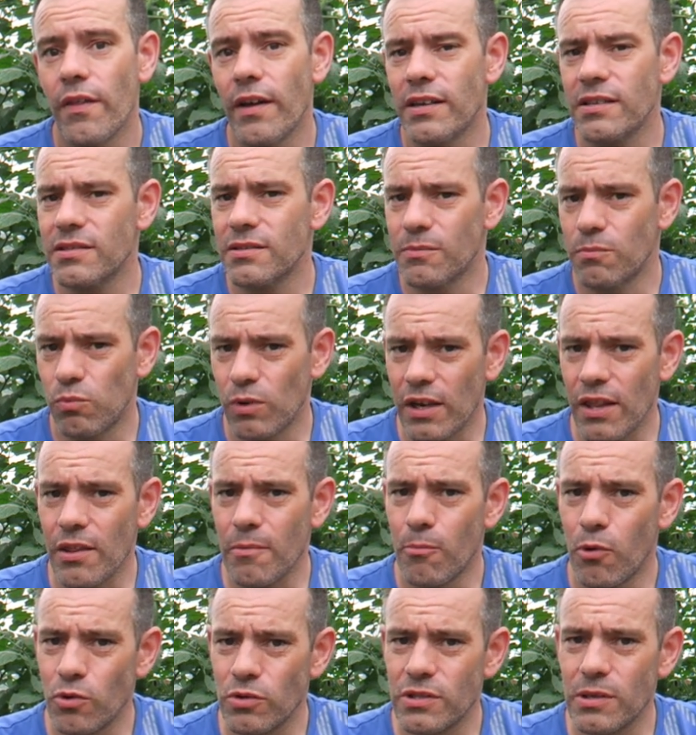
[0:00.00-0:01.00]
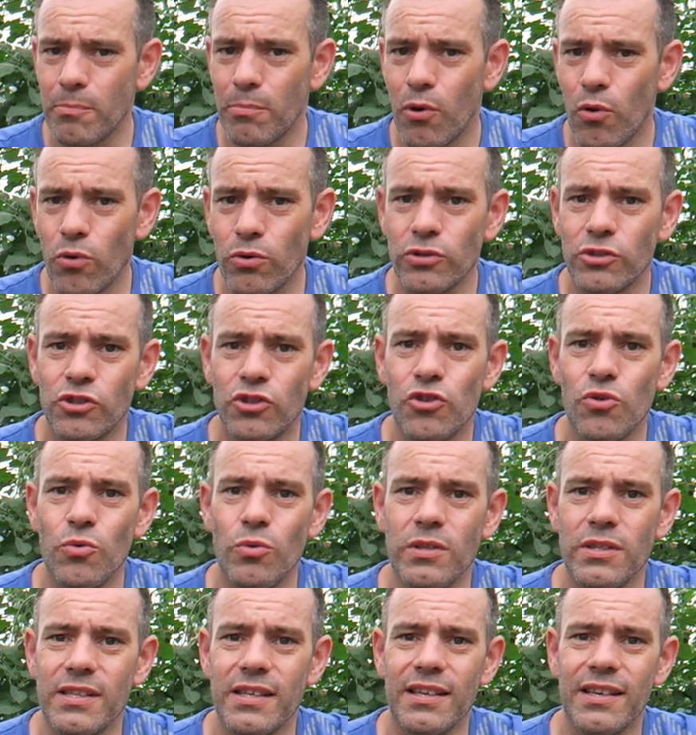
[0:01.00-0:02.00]
That's one of the most important
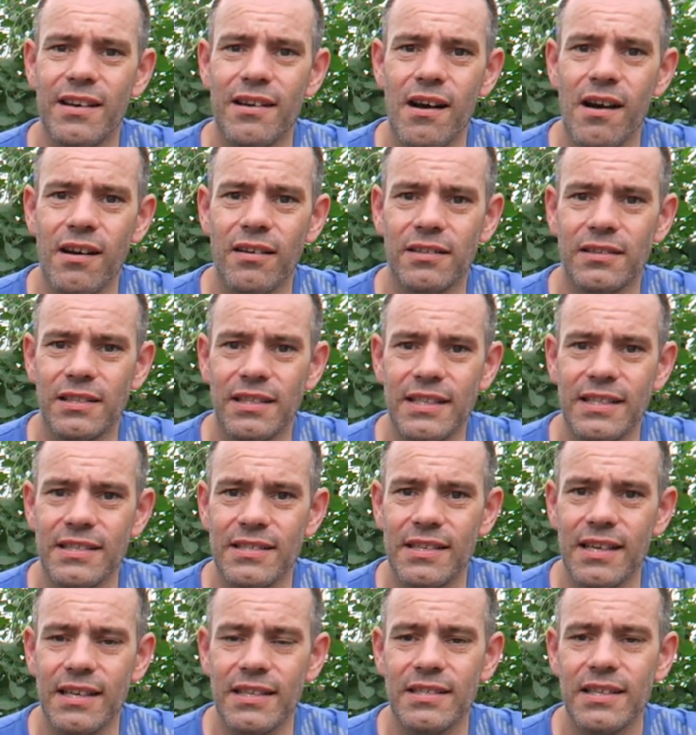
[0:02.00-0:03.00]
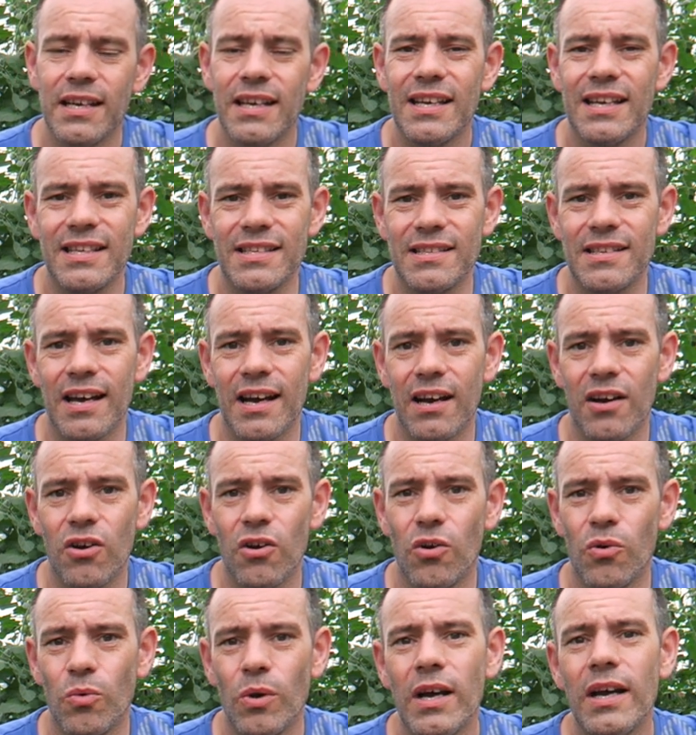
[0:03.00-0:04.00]
tools in the garden these days, is that
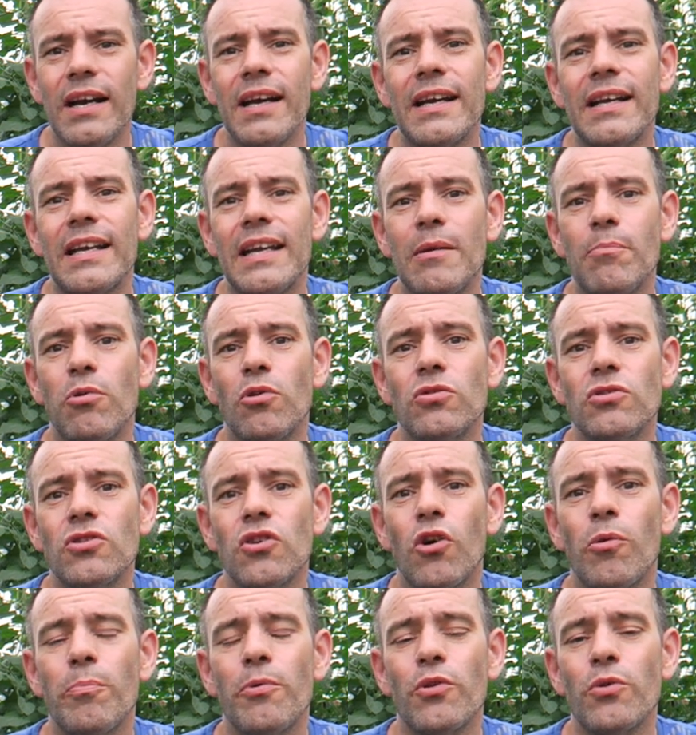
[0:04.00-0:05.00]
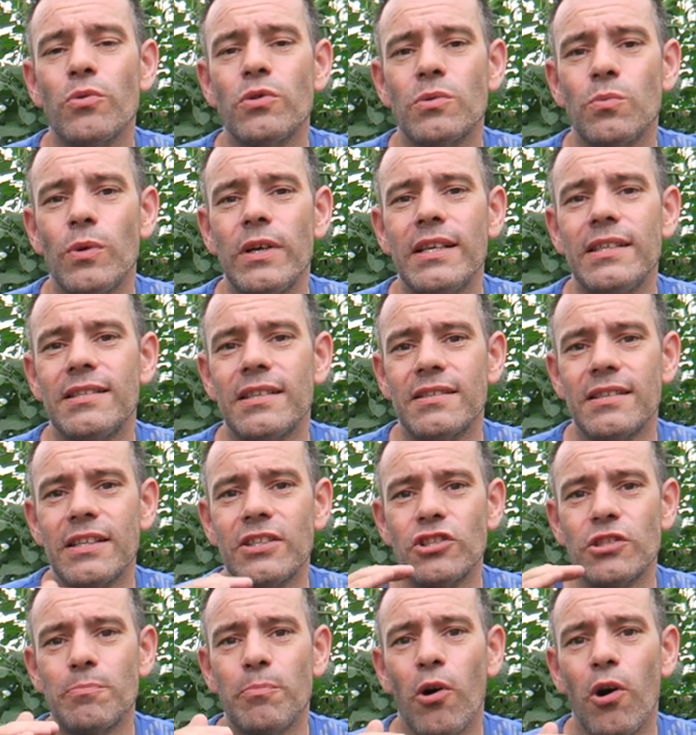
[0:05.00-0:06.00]
hoe. Keep on top of those weeds as they
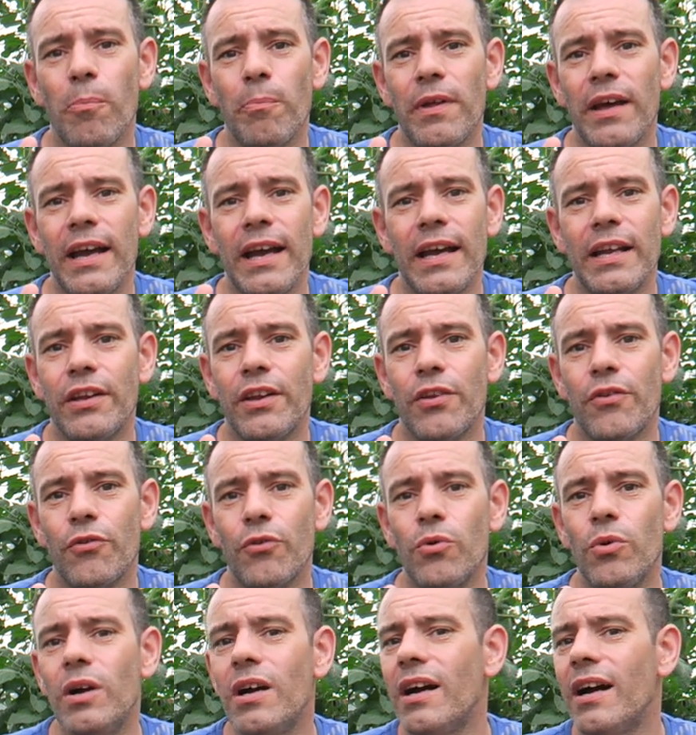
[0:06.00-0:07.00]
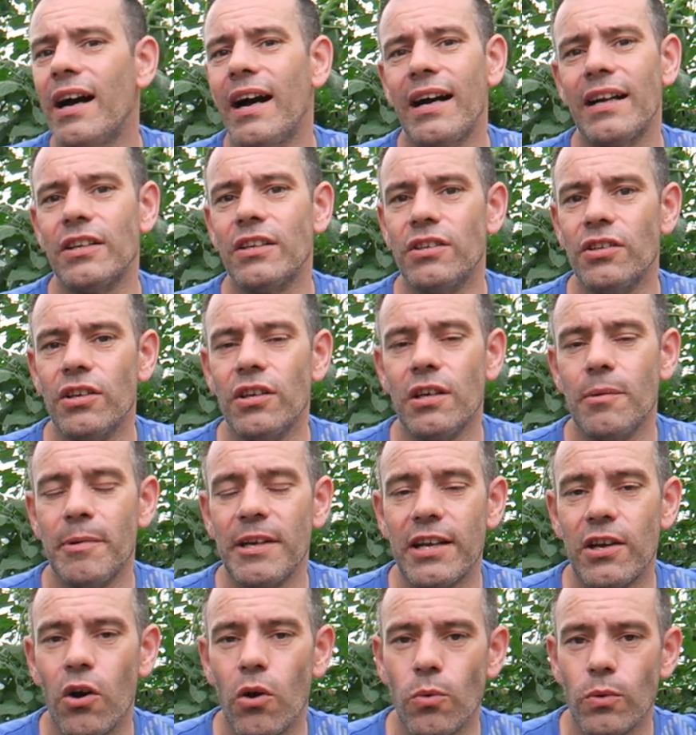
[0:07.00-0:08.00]
just pop their head through, and you're going
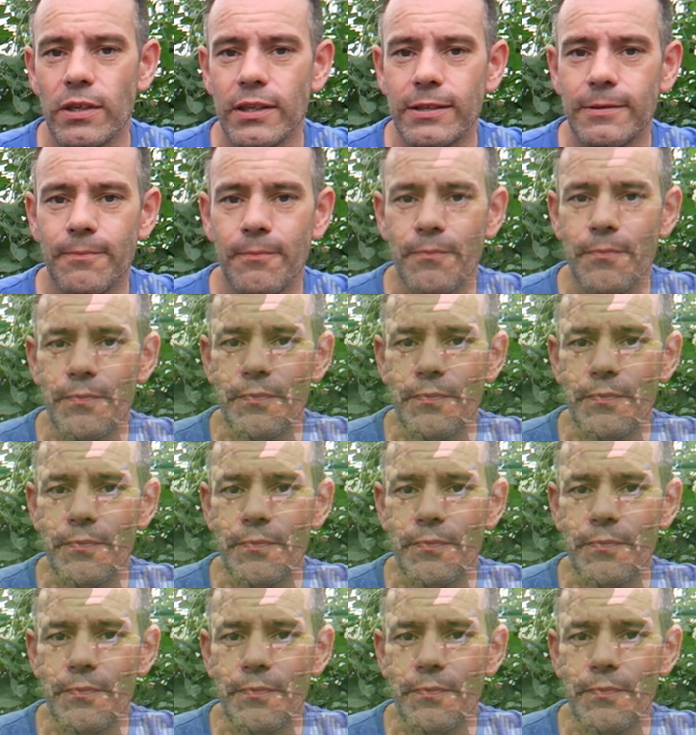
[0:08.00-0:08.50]
to be golden.